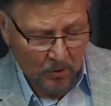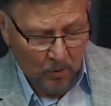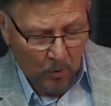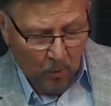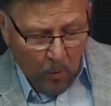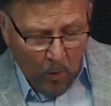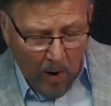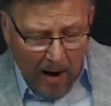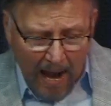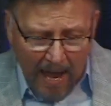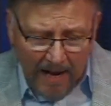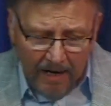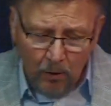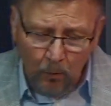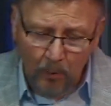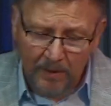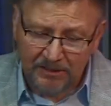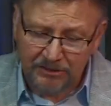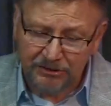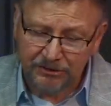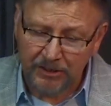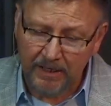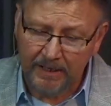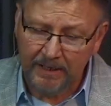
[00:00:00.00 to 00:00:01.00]
Why do
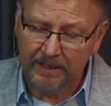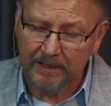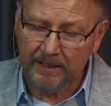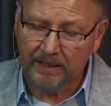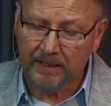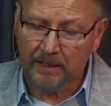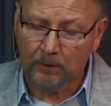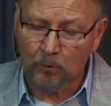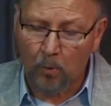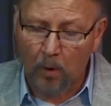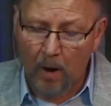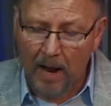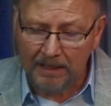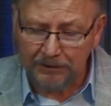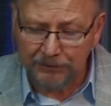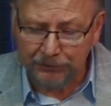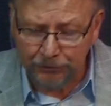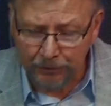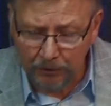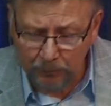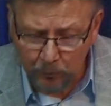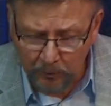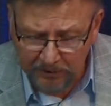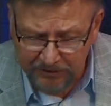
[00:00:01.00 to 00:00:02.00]
we sing and why
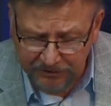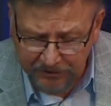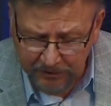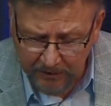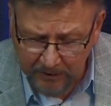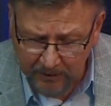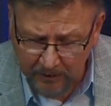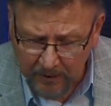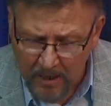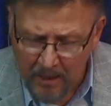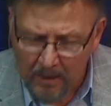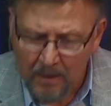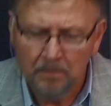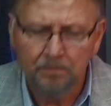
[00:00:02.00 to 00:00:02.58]
should we sing?